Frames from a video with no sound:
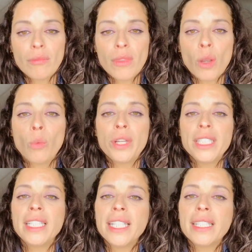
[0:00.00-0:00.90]
We
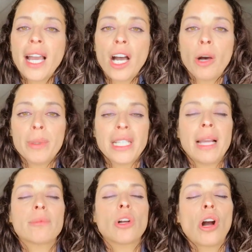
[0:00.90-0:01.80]
need help, and
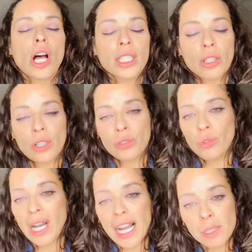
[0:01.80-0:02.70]
I'm calling on you
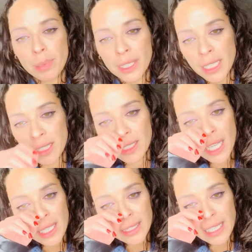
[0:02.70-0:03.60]
guys. Please,
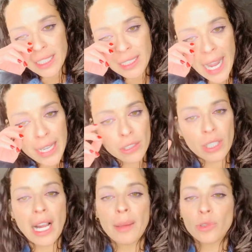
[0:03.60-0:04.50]
they denied her
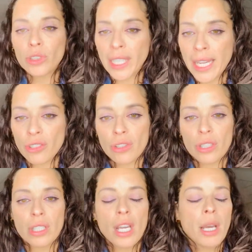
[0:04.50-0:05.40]

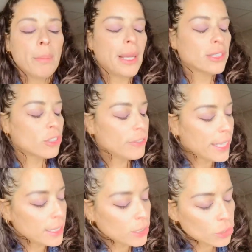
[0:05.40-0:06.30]
commutation.
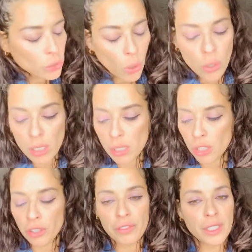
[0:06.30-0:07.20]
Pennsylvania is so
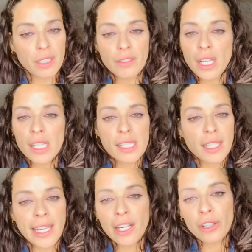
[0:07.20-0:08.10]
conservative. To
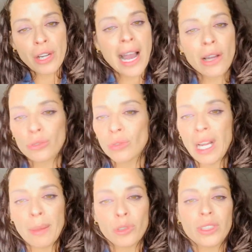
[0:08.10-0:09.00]
get her out through
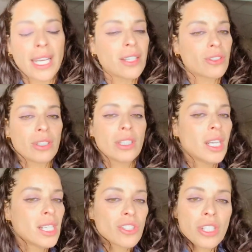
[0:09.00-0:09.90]
commutation,
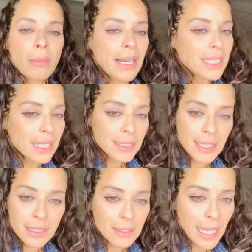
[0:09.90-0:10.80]
she might not
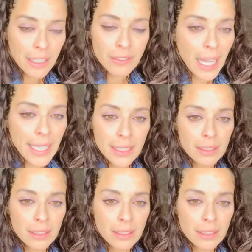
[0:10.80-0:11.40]
see the day of light.